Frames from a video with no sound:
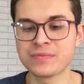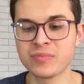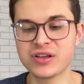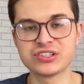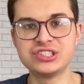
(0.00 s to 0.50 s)

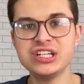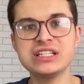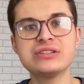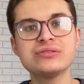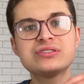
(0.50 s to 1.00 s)
Because
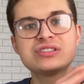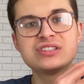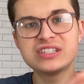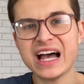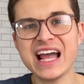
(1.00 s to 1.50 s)
Jesus
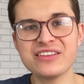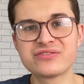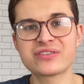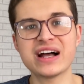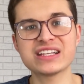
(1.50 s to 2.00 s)
died
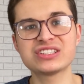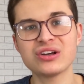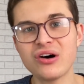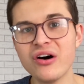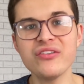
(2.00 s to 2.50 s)
for us
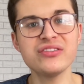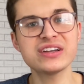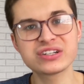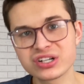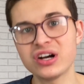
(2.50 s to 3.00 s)
on the
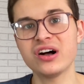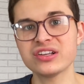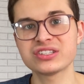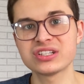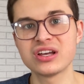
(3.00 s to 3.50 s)

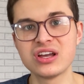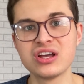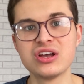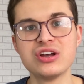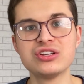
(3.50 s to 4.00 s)
cross,
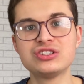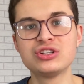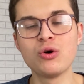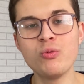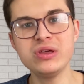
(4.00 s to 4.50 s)

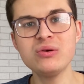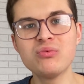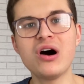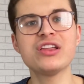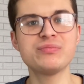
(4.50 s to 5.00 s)
so we
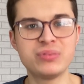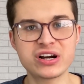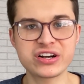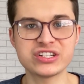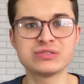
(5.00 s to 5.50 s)
won't
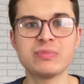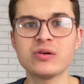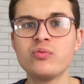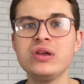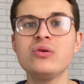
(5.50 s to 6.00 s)
perish,
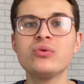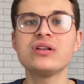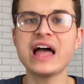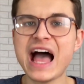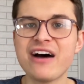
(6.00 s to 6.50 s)
but we will
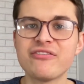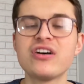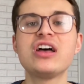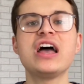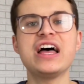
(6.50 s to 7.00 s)
have
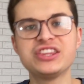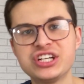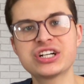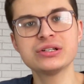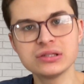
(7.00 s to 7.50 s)

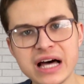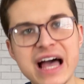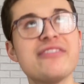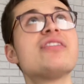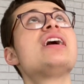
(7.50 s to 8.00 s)
eternal
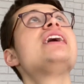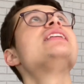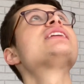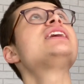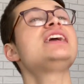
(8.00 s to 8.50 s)
life in
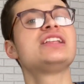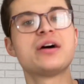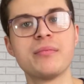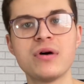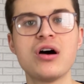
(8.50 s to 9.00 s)
the
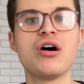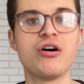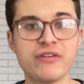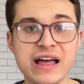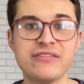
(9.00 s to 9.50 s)
kingdom
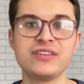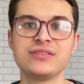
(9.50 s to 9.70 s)
of heaven.